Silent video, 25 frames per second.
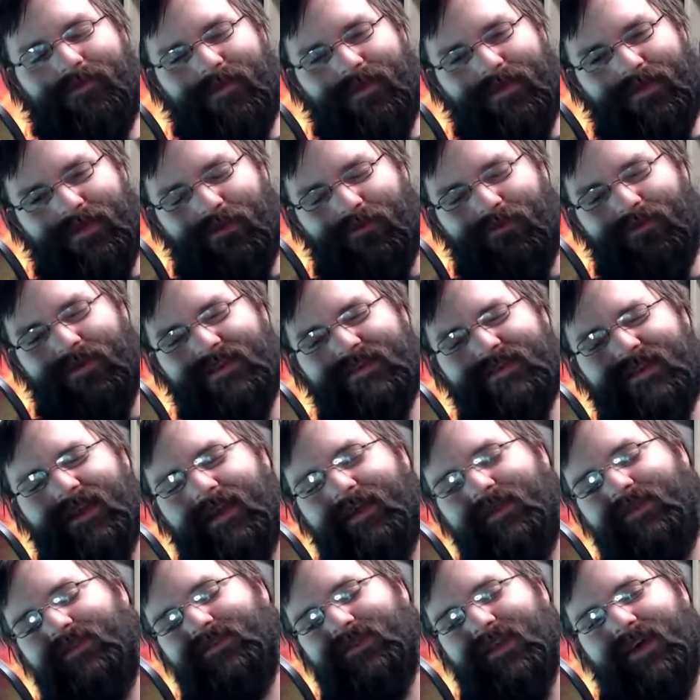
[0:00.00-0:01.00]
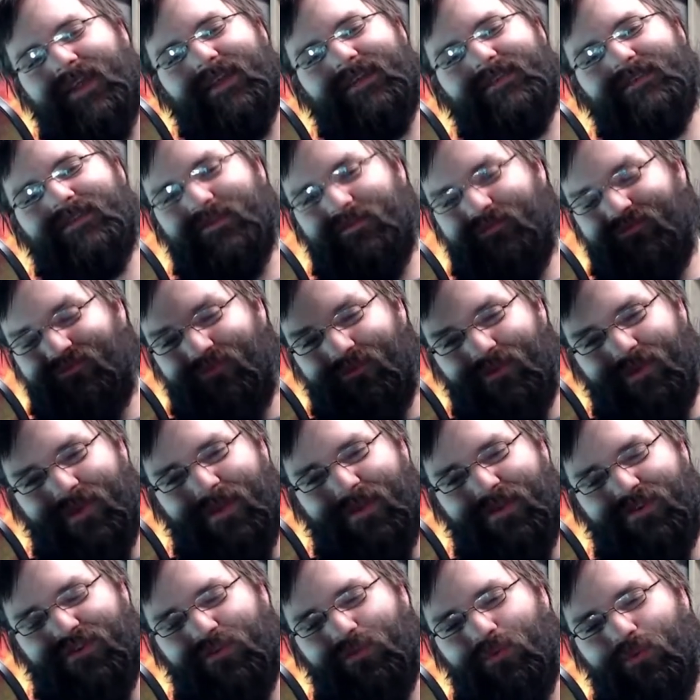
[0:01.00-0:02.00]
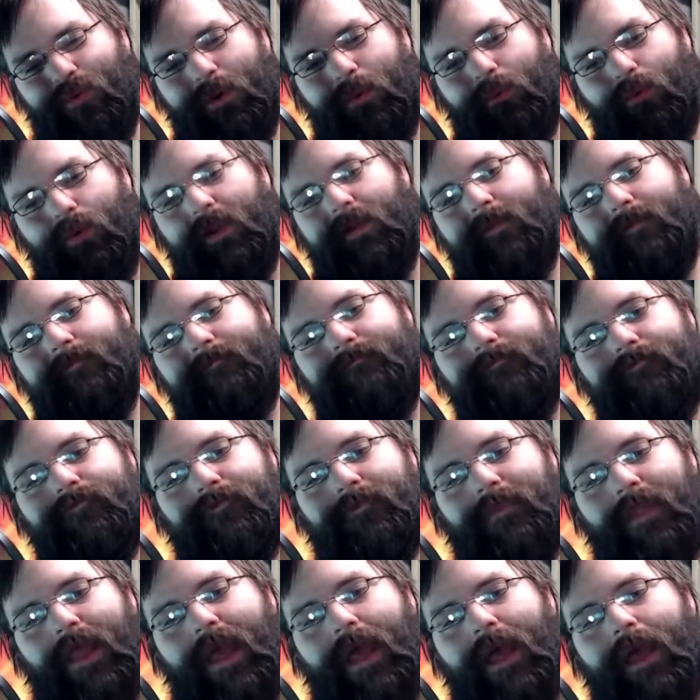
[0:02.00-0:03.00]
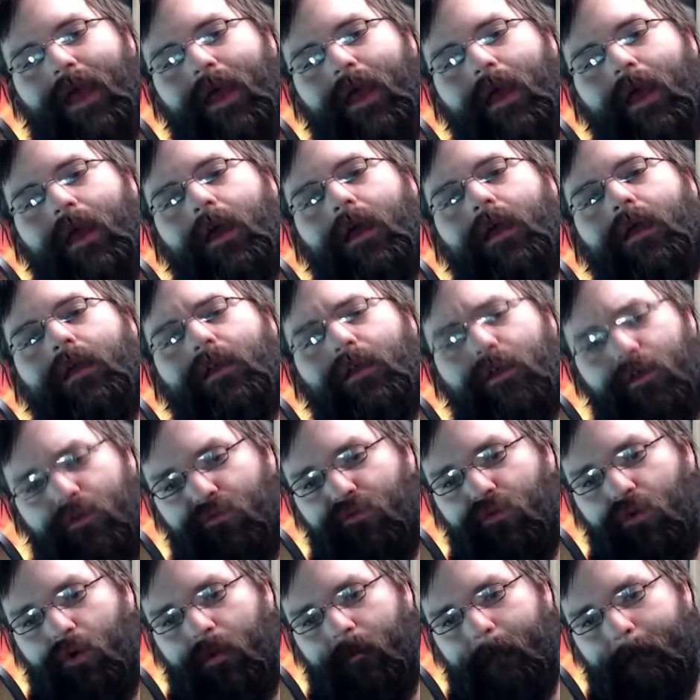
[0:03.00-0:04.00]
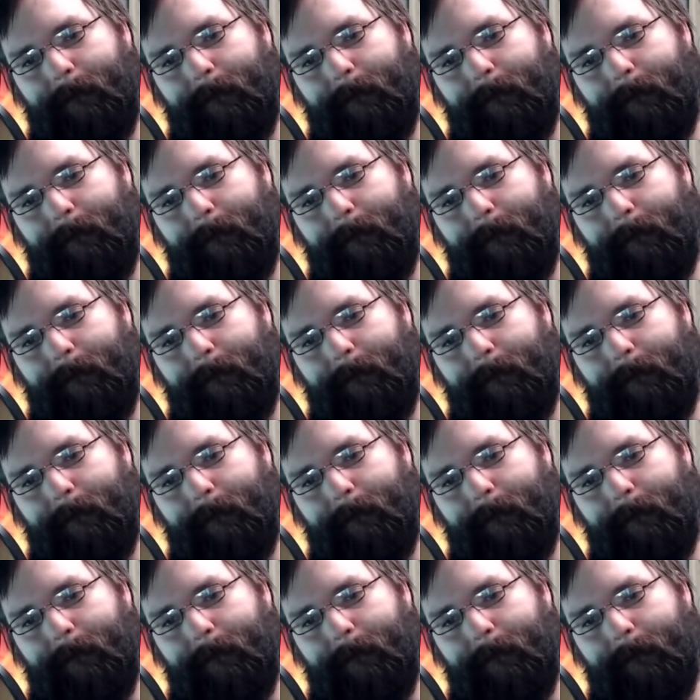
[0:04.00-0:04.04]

the reason I use Linux is really just one word control.